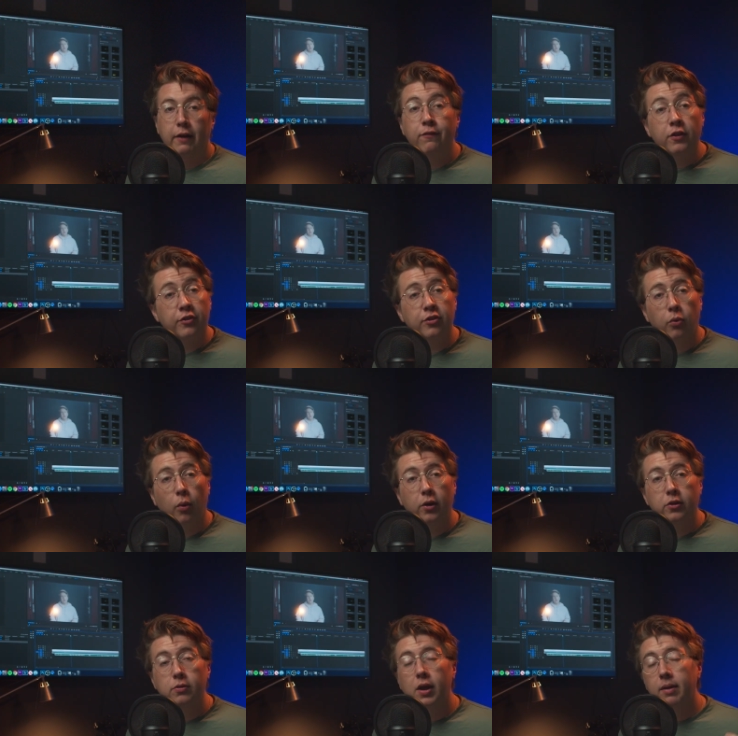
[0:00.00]
And for this to
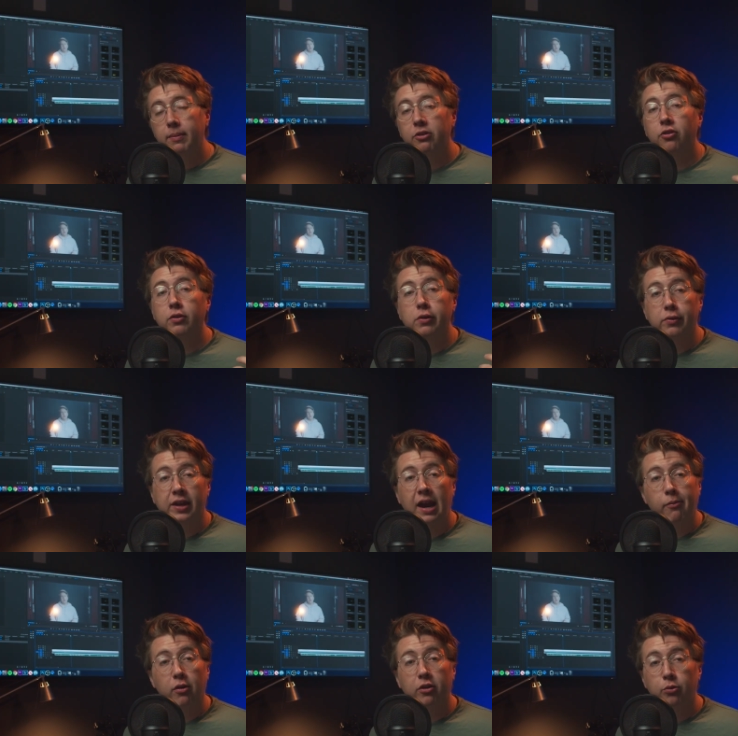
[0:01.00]
work, you gotta make sure that your
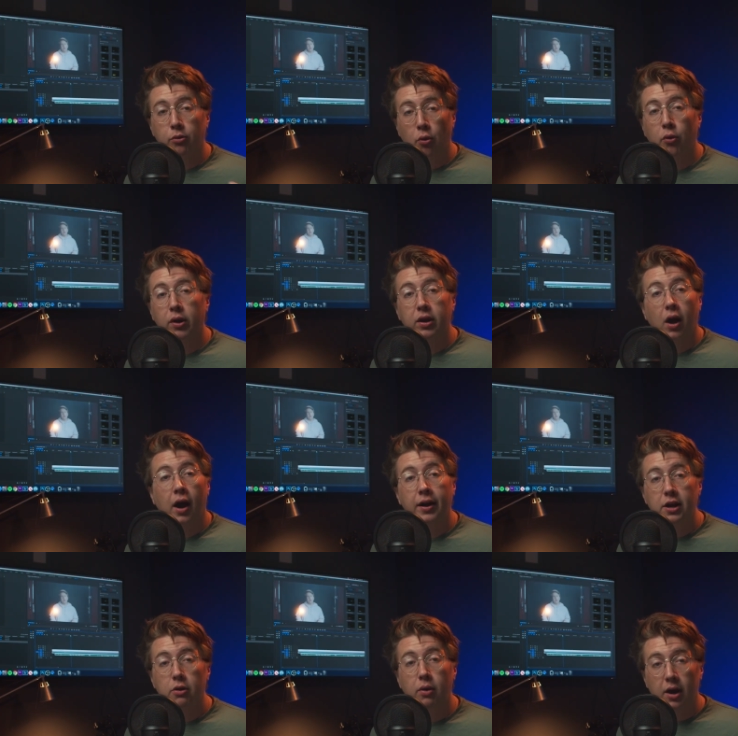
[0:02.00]
camera is recording
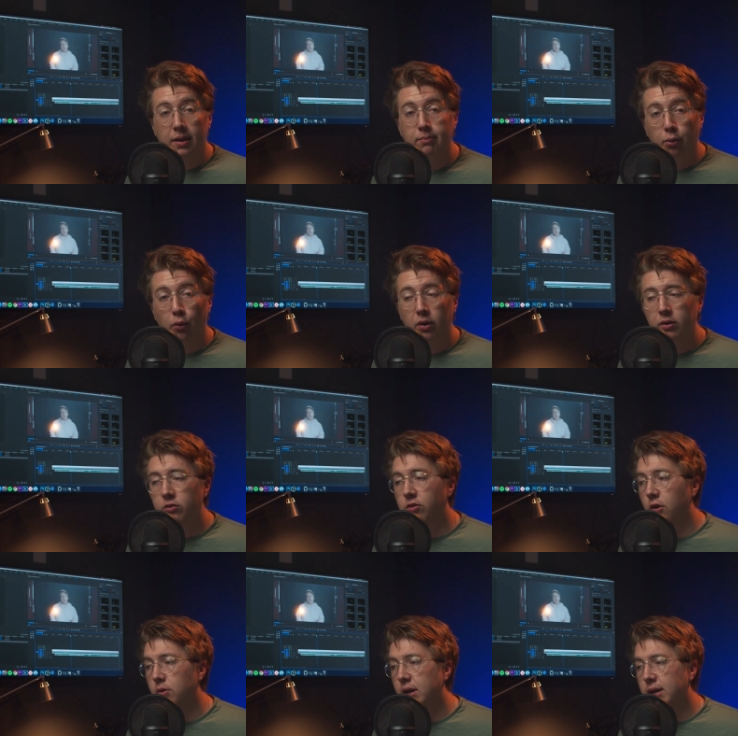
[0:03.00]
audio on board.
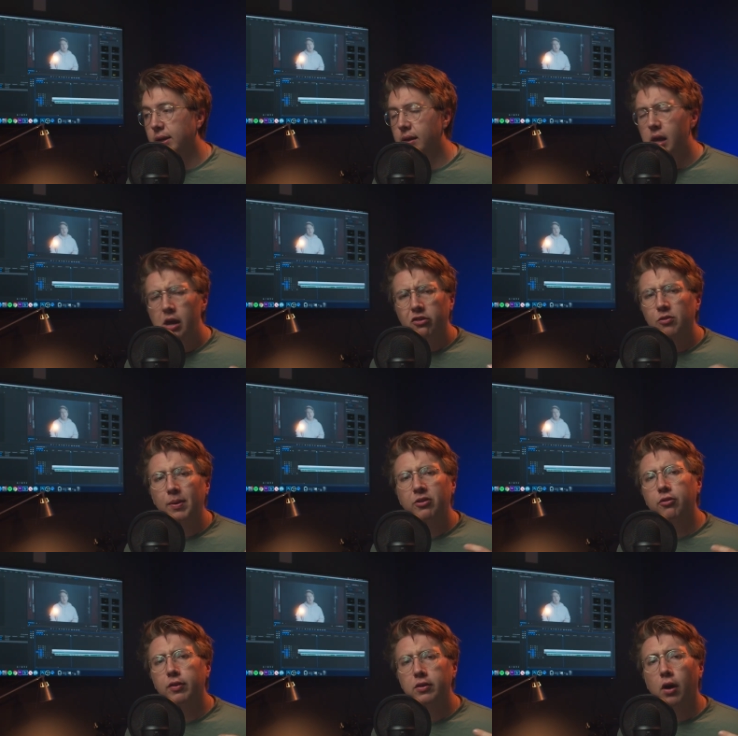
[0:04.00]
So uh, just make
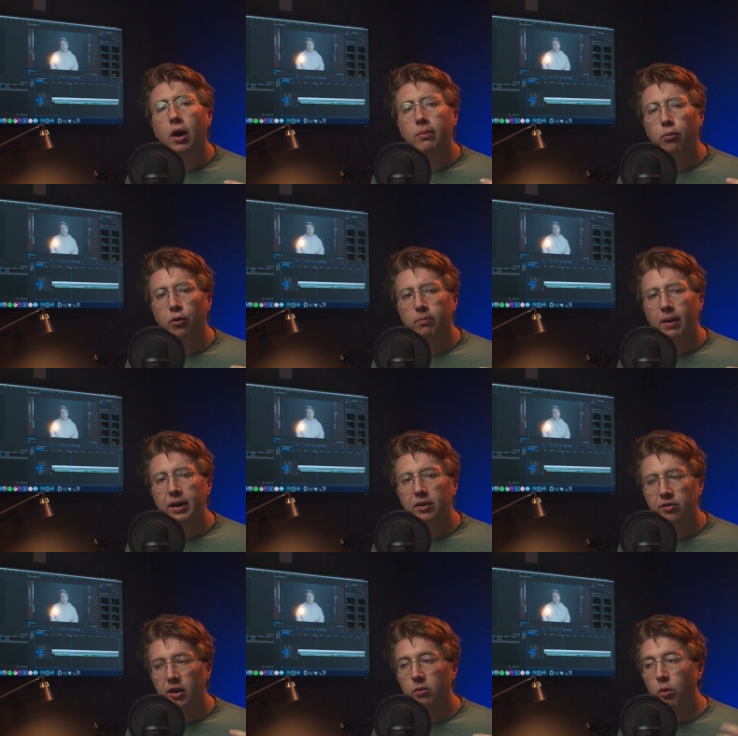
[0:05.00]
sure that your onboard mic
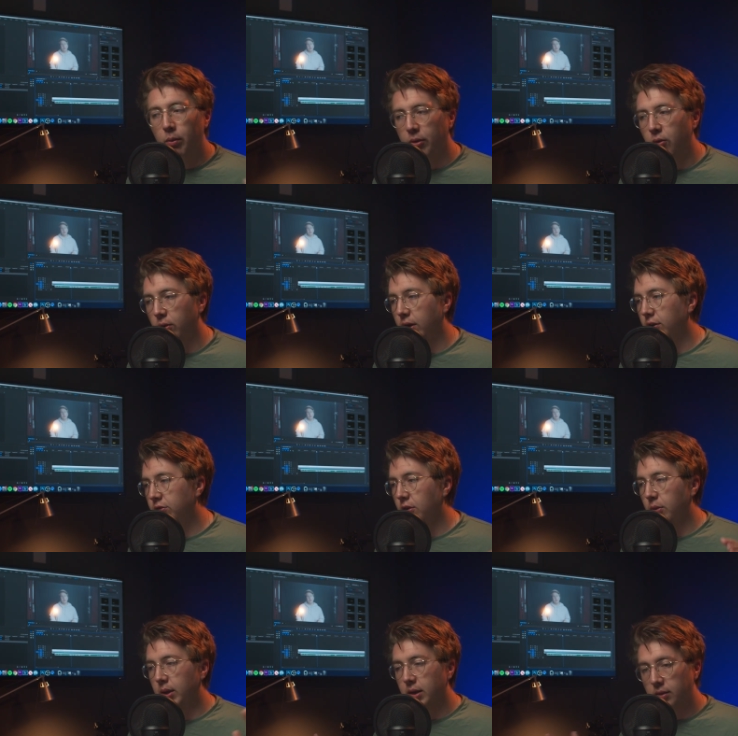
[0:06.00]
is on while recording
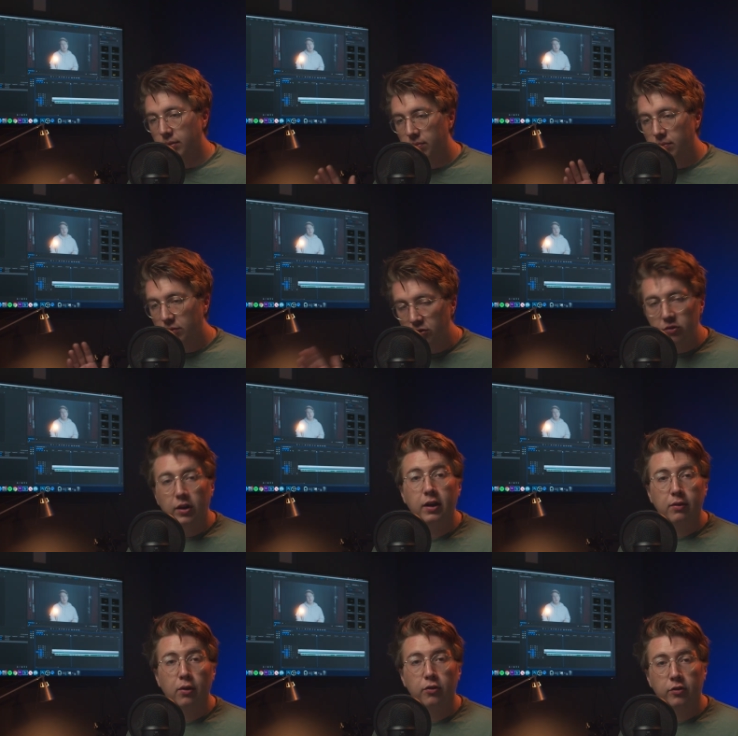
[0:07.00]
so it can
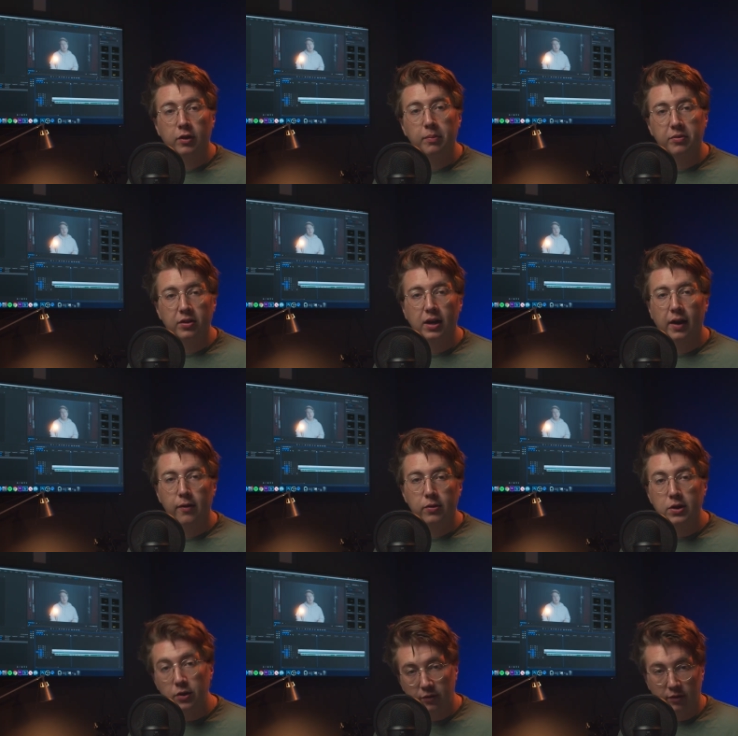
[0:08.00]
sync those clips together
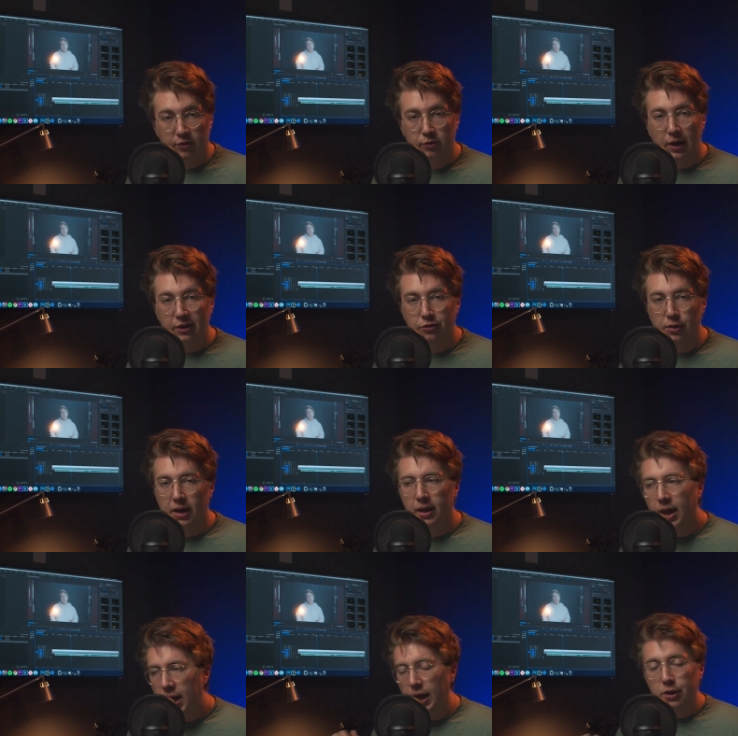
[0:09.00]
using the scratch track.
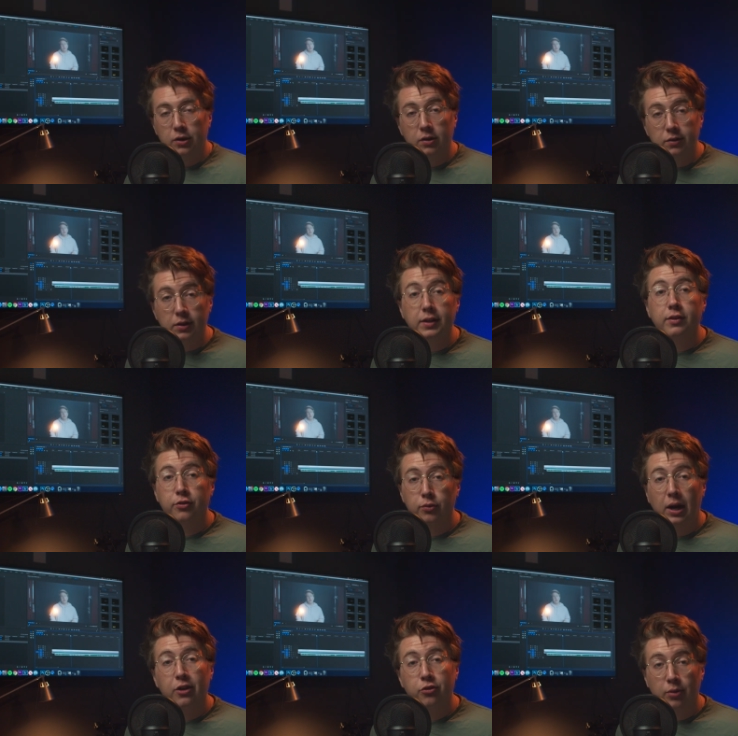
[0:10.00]
You can delete the
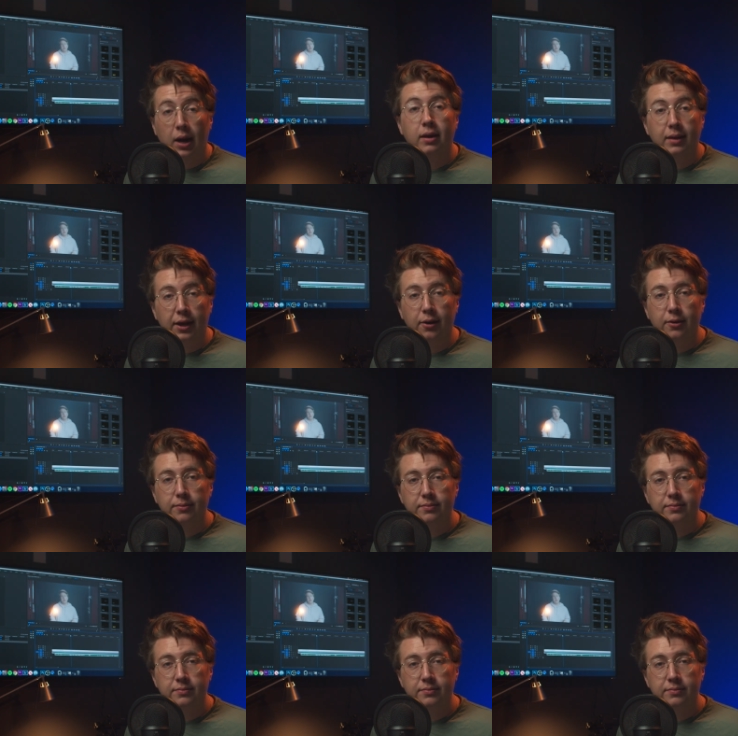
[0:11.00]
scratch track later.